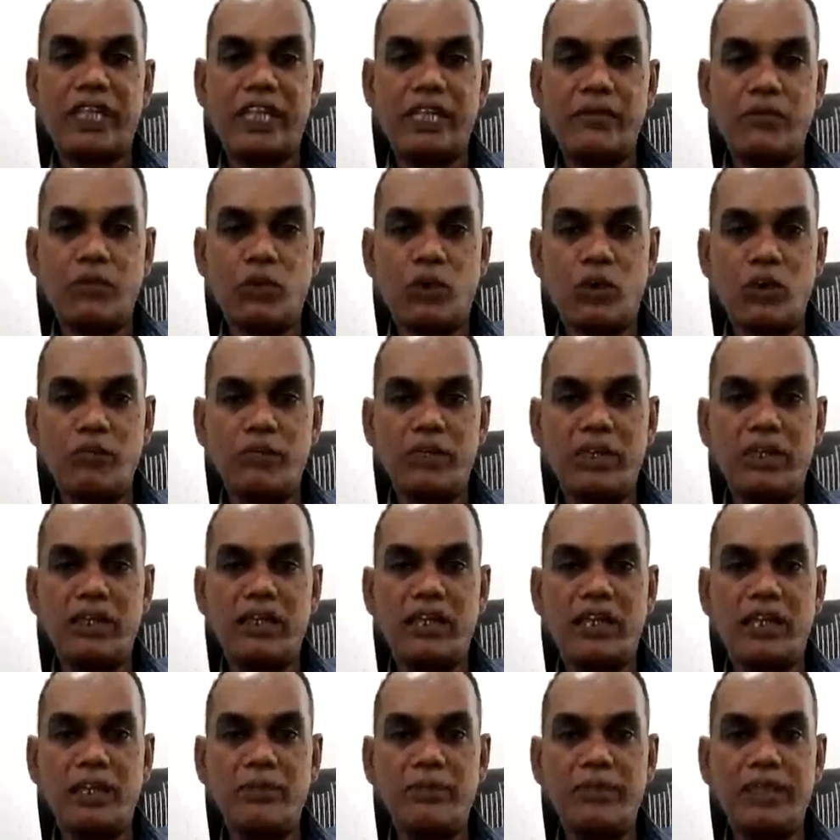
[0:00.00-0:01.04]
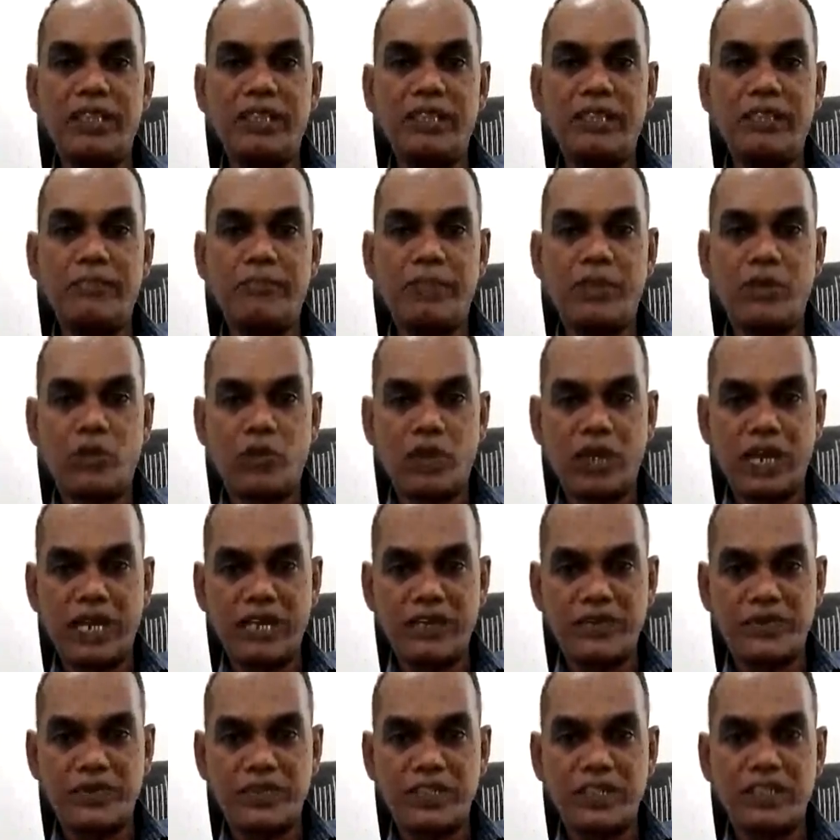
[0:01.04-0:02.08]
involvement done by the
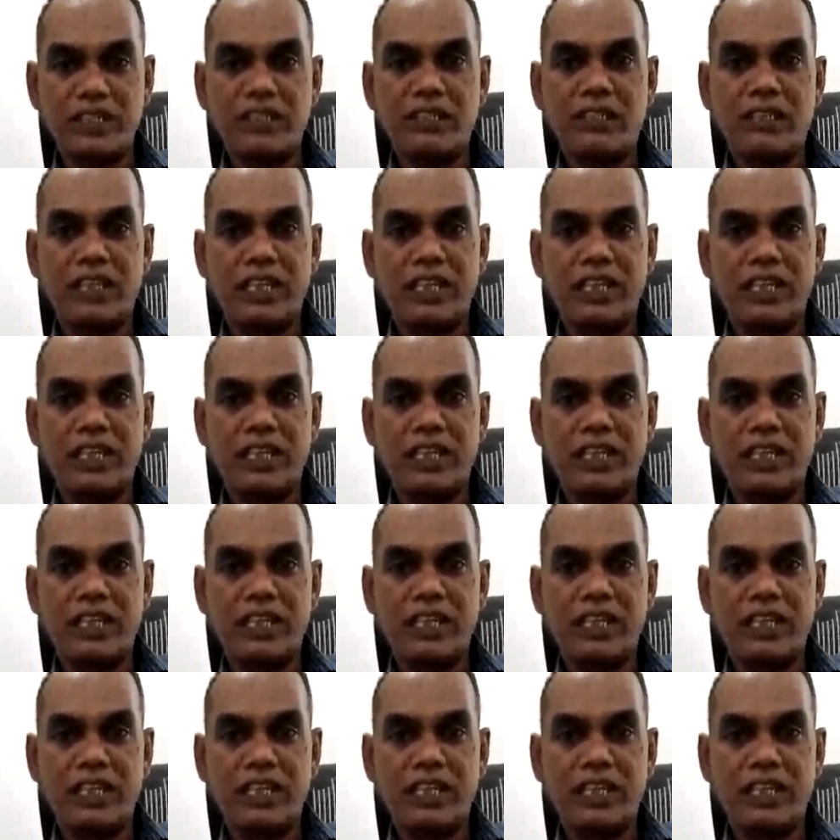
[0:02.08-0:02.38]
bureaucrats